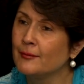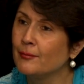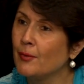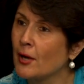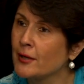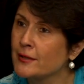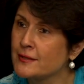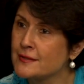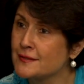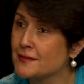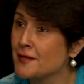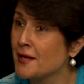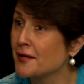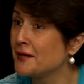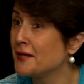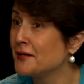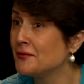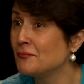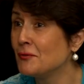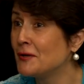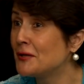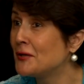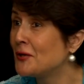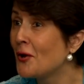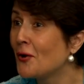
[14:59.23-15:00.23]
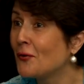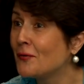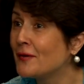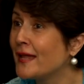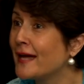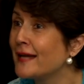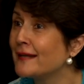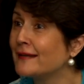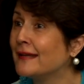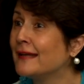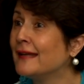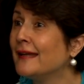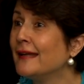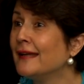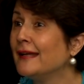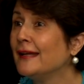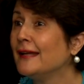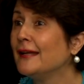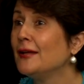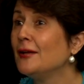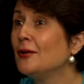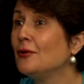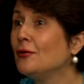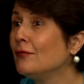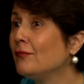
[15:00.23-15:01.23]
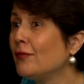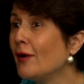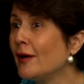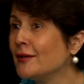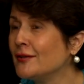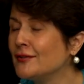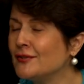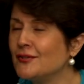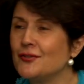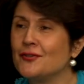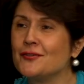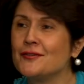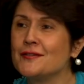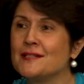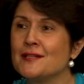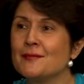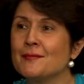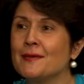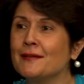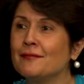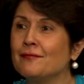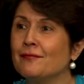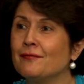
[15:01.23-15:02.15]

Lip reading: Pakistan. And we know that, you know, volunteerism